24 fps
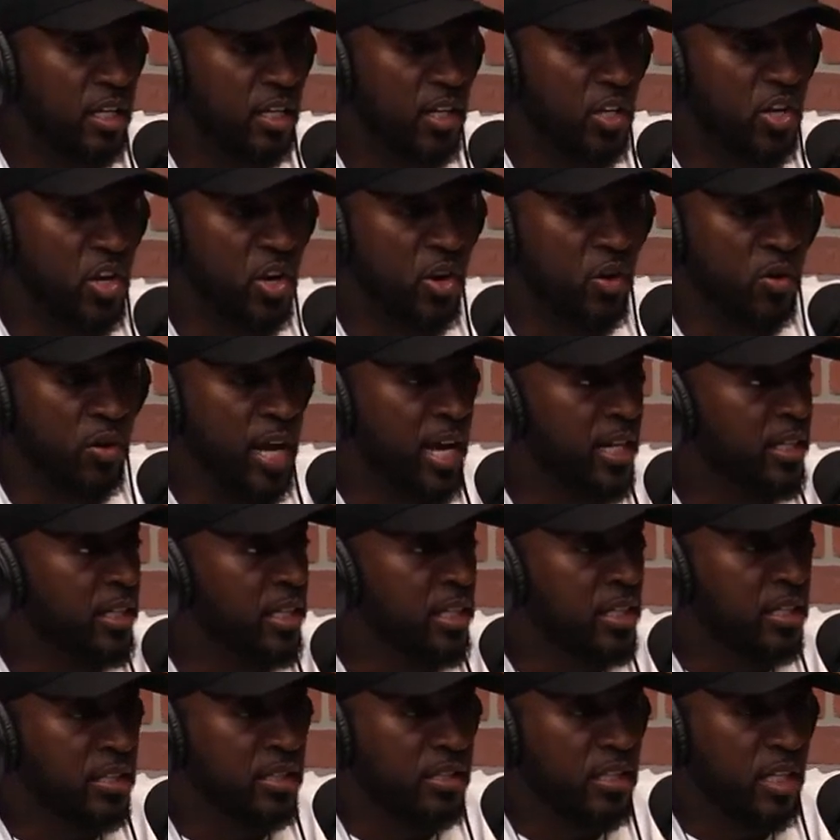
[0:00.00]
you know, and I
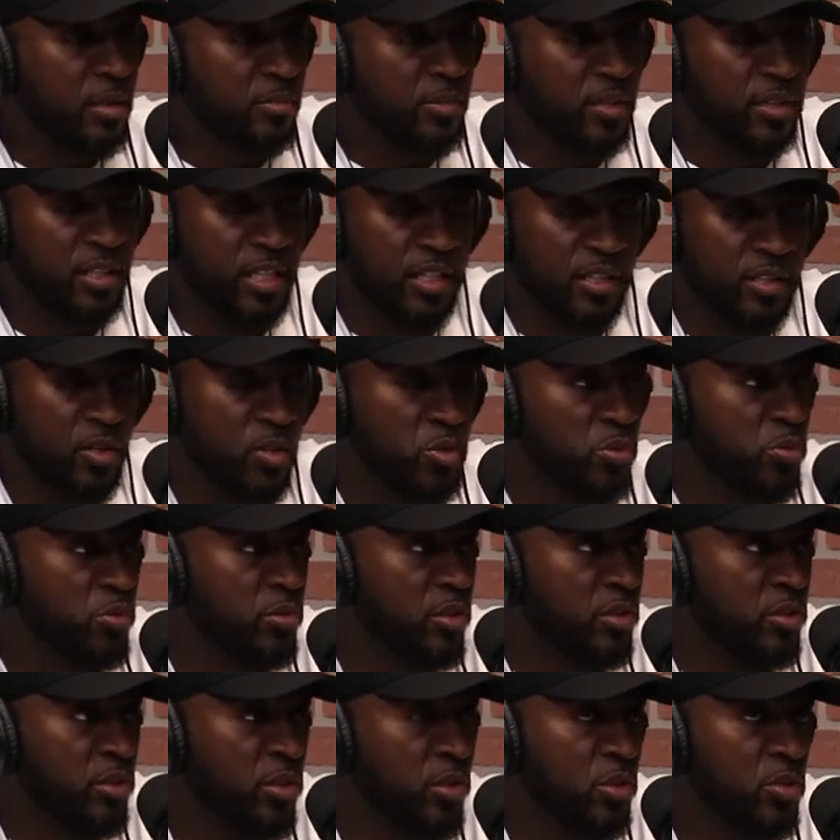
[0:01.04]
needed something, like those were
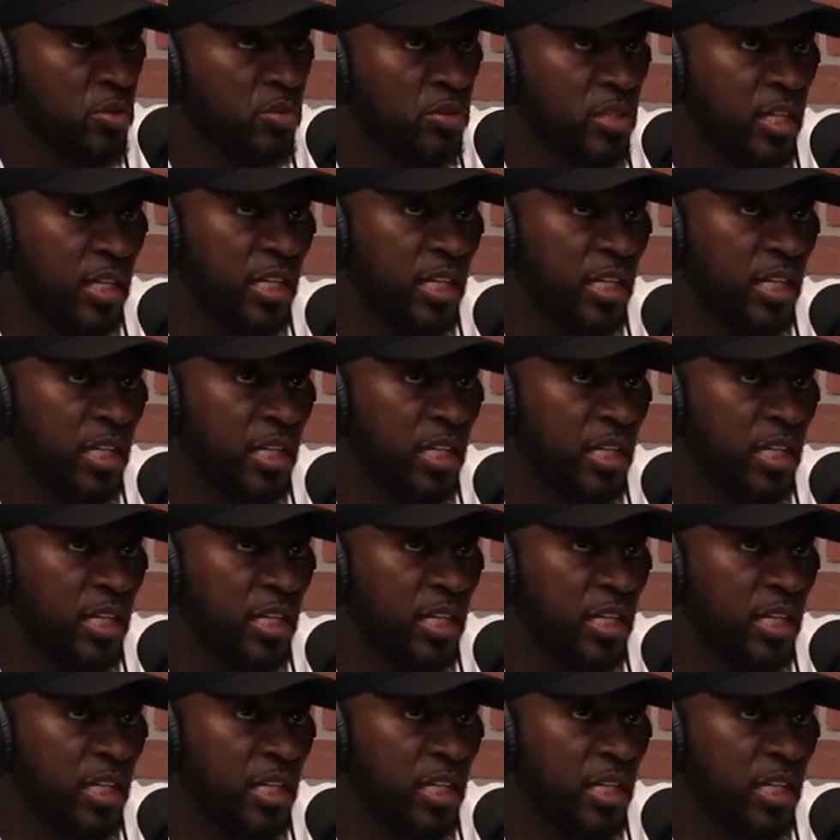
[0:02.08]
the dudes.